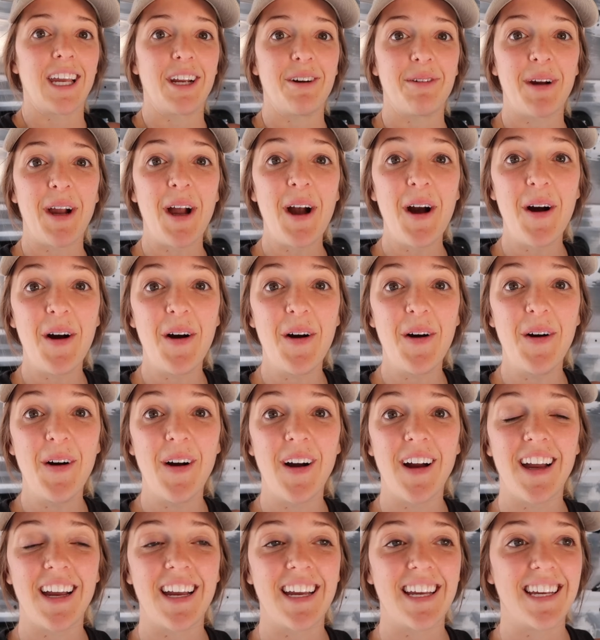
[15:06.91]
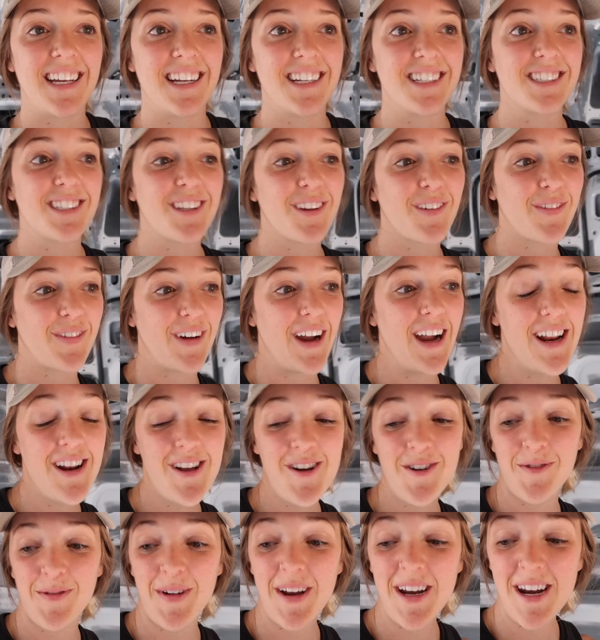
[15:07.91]
here we go. Here's the
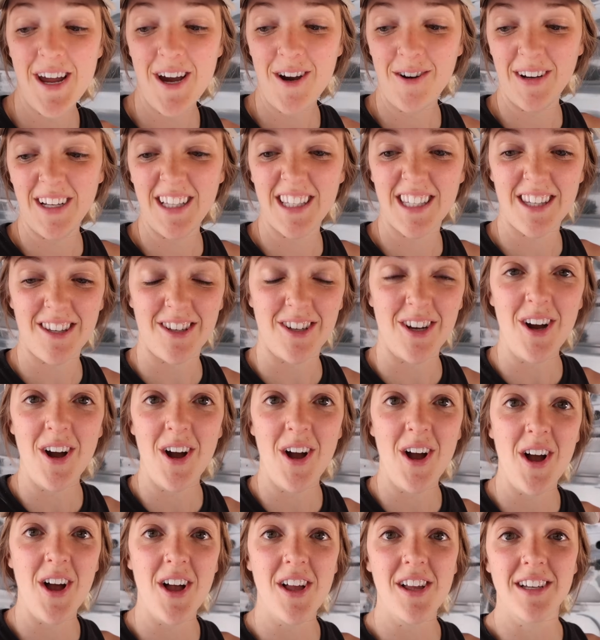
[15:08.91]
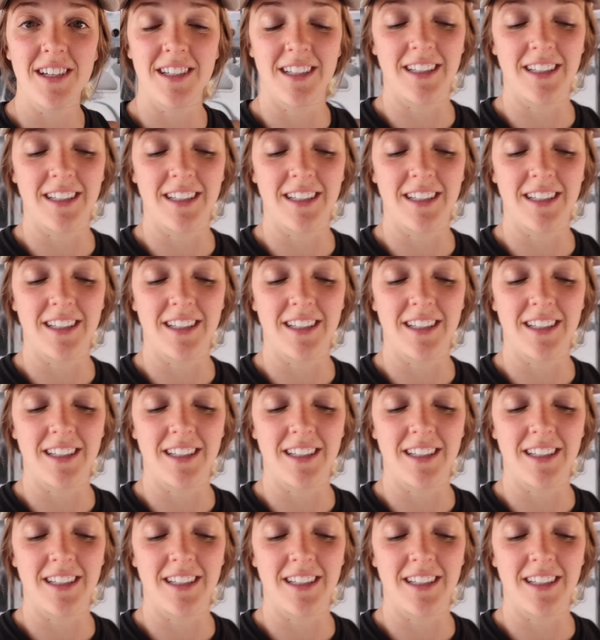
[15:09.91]
final window install.